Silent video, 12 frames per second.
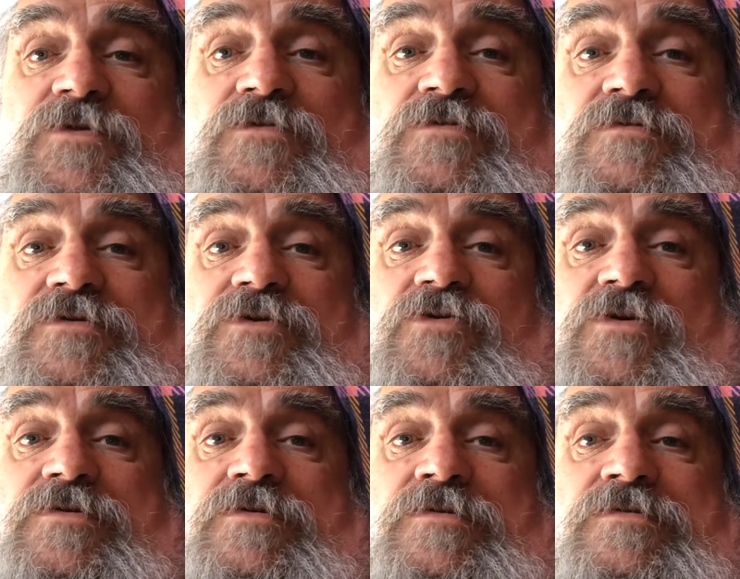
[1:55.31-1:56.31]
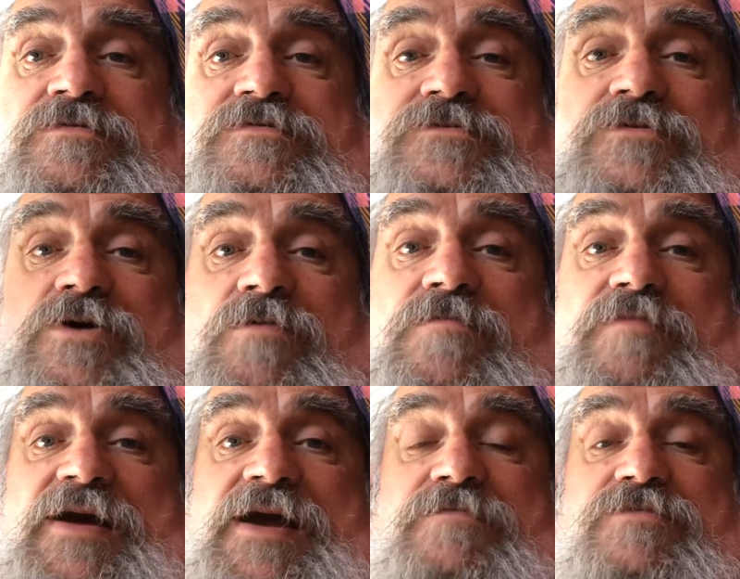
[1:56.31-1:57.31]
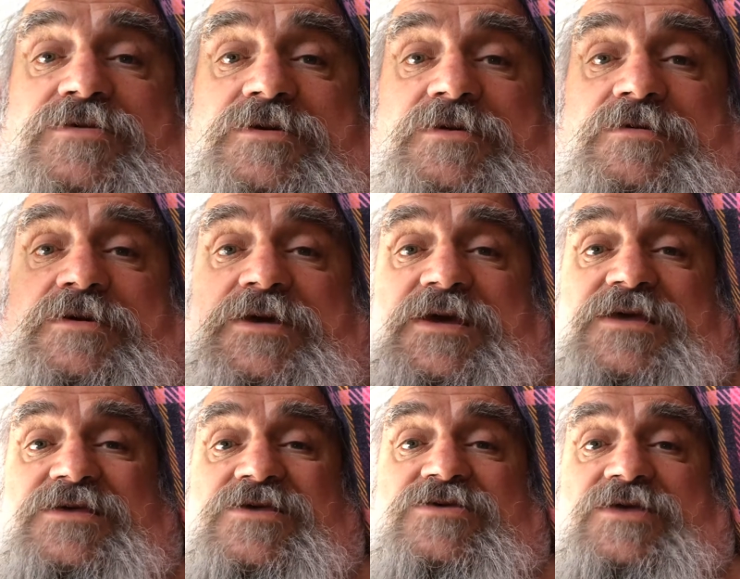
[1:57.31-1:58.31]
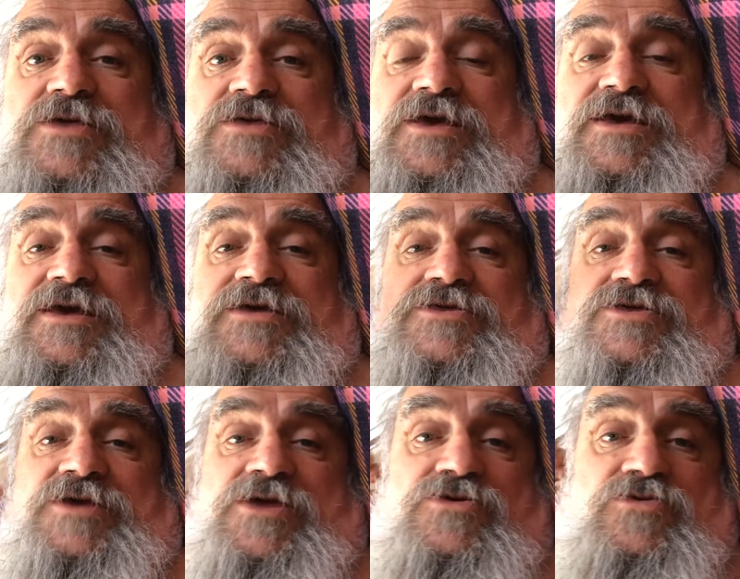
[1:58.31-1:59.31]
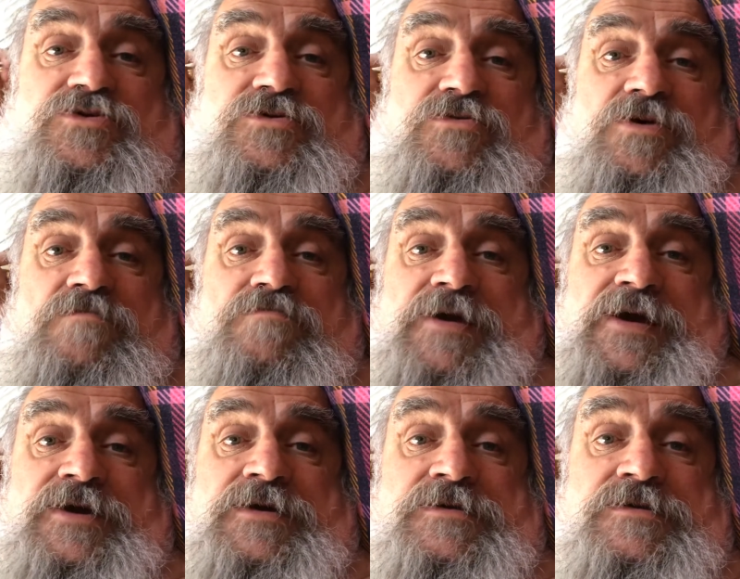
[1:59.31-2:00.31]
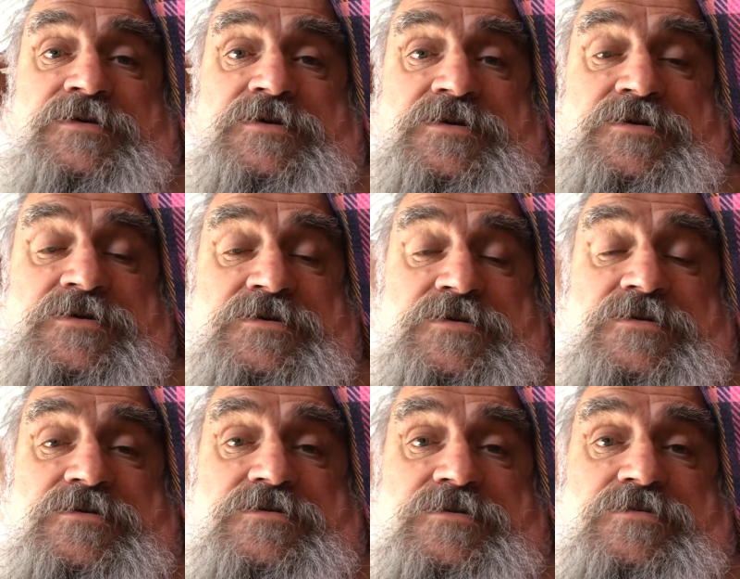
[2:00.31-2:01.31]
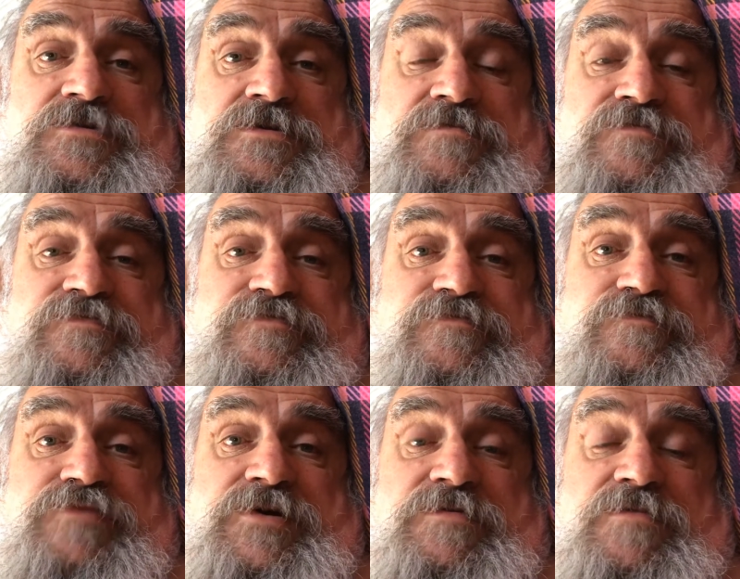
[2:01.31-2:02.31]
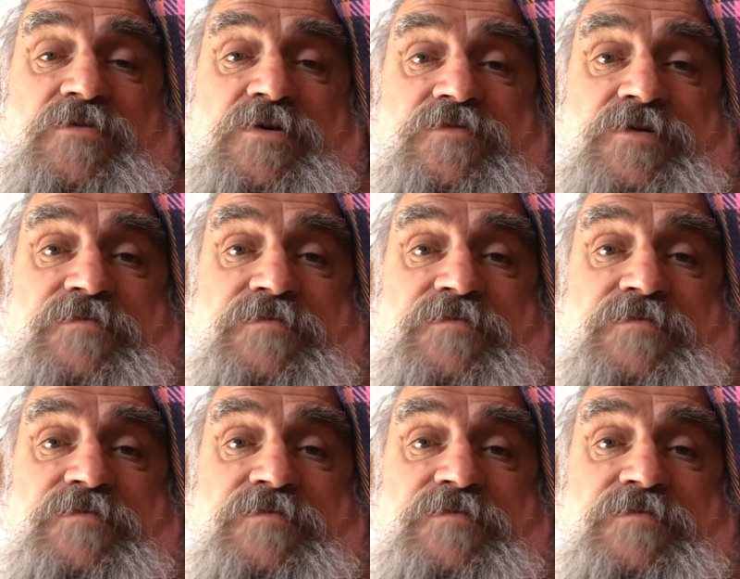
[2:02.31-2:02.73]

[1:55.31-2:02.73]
well, you've got there, you're coming back empty. It is essential that you come back, so that bringing me my motorbike